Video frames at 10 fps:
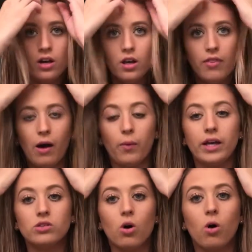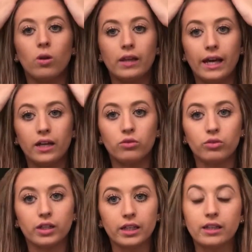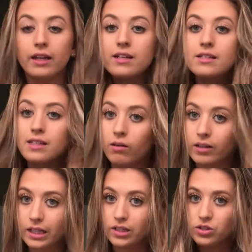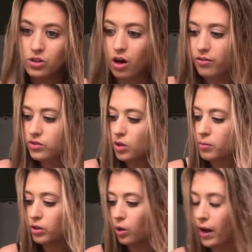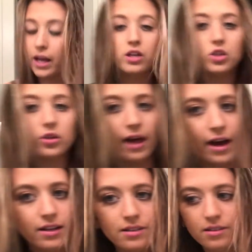That way it's all laying really silky and soft. So I'm going to go ahead and do that.